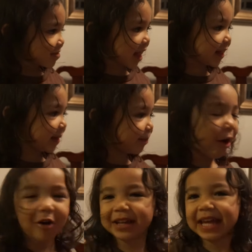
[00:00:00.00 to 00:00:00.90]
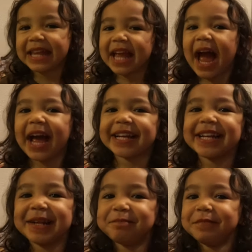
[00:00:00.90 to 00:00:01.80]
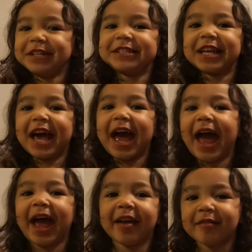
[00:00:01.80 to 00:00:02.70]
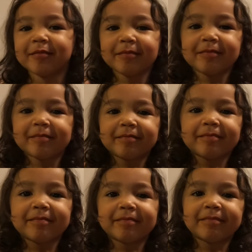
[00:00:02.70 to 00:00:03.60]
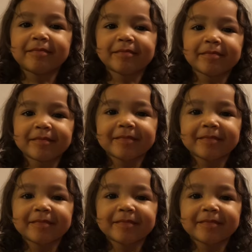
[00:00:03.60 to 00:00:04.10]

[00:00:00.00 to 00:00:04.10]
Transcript: Happy pocket. I eat pizza. Yes, okay, eat it.